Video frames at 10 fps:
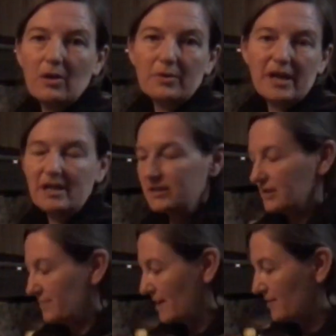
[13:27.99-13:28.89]
Okay,
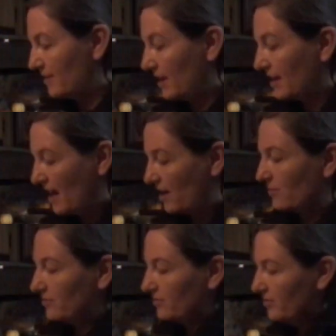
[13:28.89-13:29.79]
it's been an
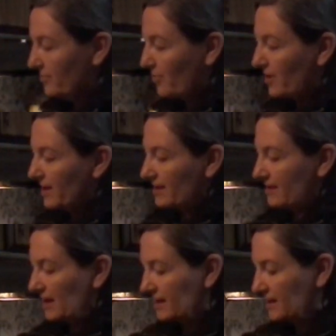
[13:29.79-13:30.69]
hour. The bread has
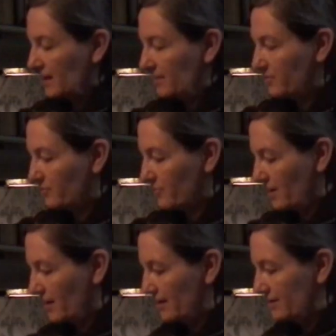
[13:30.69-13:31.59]
had time to
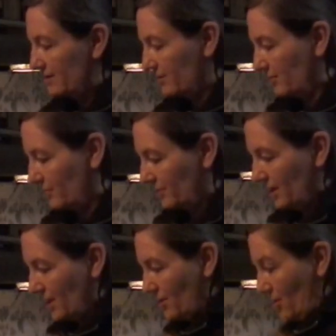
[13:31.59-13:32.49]
rise, so we'll
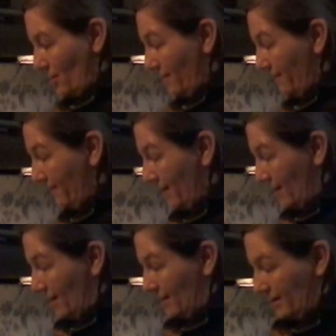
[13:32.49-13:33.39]
take off
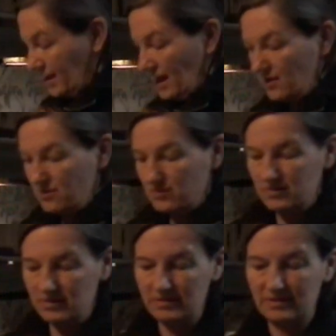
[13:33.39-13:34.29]
the
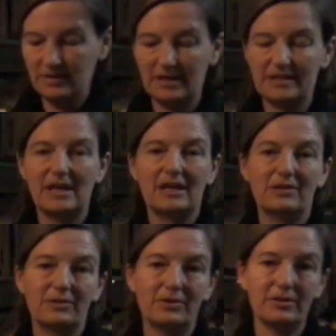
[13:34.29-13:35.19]
towel and take
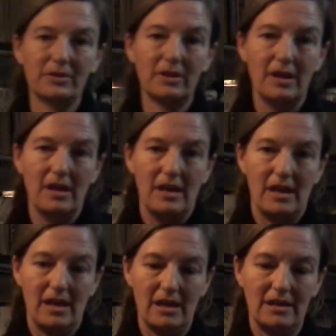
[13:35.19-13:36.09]
a look.
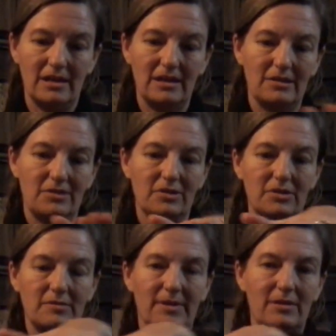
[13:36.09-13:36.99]
And it is
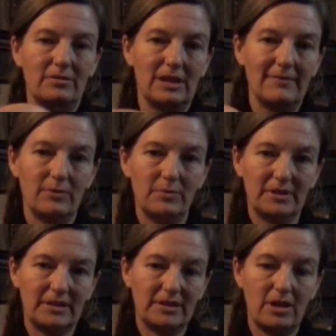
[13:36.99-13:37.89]
just about level
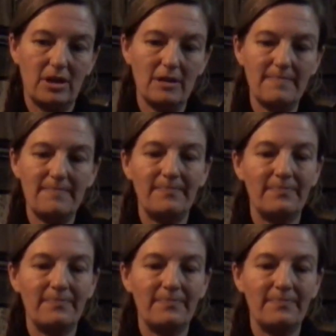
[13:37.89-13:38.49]
with the top.